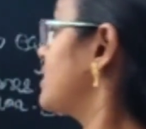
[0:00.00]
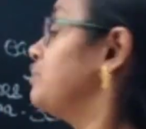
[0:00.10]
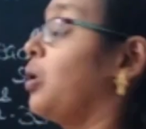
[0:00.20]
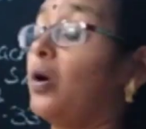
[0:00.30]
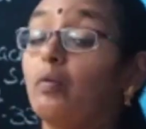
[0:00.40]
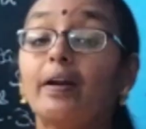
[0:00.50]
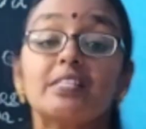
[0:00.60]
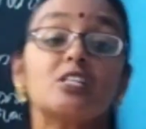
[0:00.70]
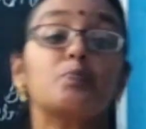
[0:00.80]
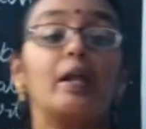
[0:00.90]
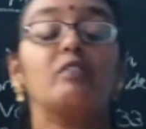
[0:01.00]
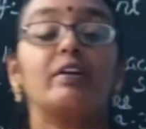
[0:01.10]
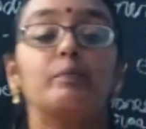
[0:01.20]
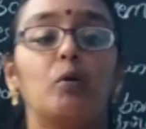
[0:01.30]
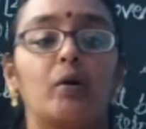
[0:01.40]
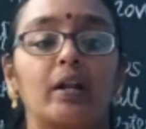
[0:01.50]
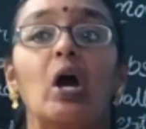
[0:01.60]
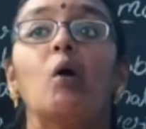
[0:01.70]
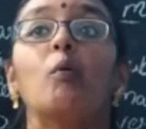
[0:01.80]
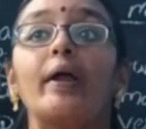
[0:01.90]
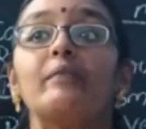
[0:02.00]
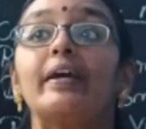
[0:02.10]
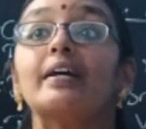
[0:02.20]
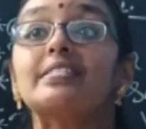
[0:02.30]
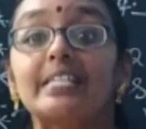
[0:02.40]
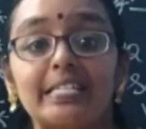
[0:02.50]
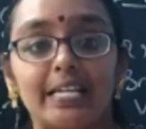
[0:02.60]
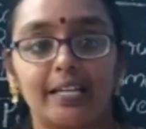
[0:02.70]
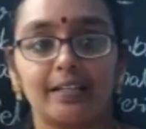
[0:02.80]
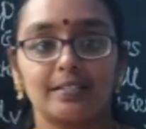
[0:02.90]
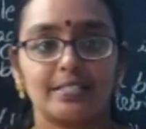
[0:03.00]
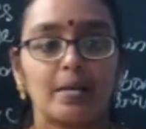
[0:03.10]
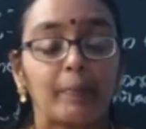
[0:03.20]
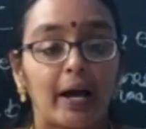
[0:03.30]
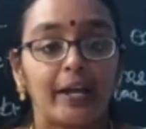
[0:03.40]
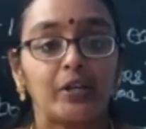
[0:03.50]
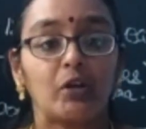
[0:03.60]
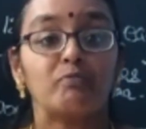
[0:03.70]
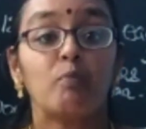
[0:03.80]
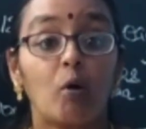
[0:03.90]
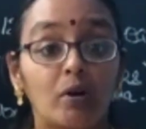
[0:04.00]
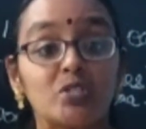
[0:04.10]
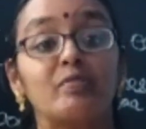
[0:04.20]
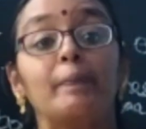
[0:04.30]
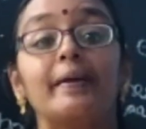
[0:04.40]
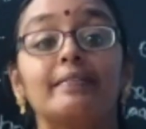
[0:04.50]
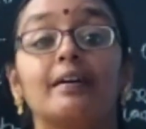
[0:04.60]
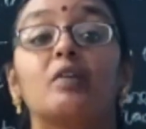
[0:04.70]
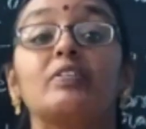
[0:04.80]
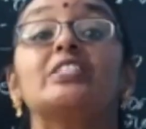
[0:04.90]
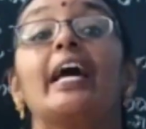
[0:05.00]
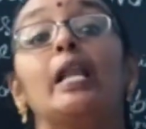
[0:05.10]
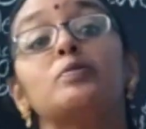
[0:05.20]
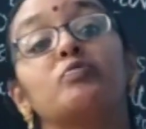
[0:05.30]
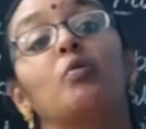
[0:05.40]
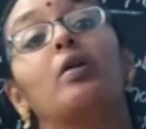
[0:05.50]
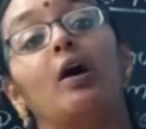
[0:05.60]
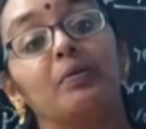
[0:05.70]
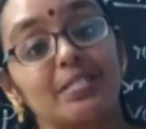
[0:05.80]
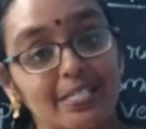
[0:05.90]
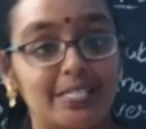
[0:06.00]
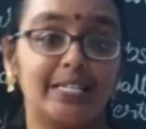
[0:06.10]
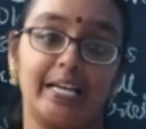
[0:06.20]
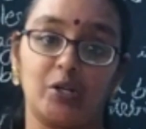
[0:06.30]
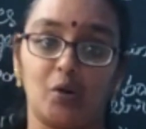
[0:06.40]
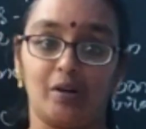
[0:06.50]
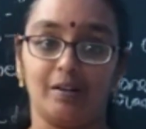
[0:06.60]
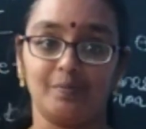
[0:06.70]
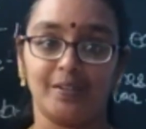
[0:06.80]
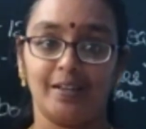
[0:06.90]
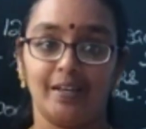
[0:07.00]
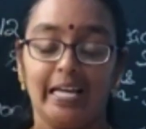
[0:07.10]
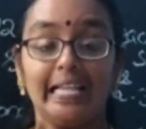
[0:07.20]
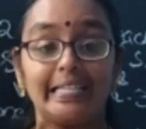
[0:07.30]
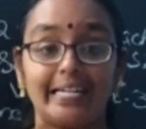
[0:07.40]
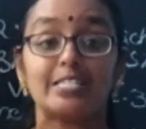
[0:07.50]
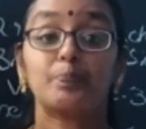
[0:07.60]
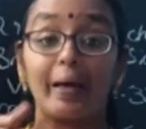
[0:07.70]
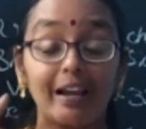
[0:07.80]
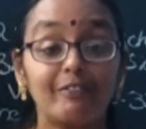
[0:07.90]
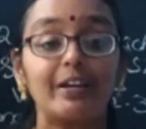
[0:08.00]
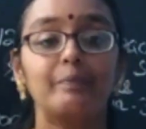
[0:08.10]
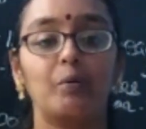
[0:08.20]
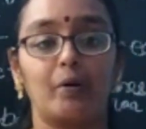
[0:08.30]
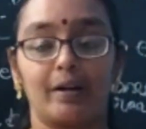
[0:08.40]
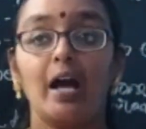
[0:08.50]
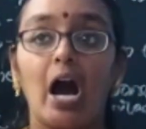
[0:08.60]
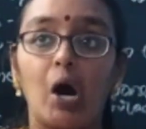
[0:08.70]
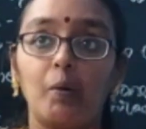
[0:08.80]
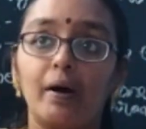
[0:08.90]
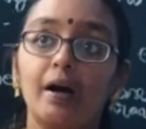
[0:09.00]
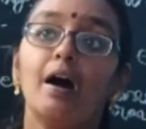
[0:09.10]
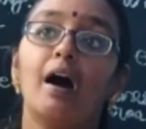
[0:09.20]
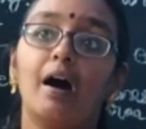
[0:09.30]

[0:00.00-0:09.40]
bone. What is this pelvic bone? When we are sitting, some kind of bones will be there which helps for our sitting and all. That is pelvic bone. Our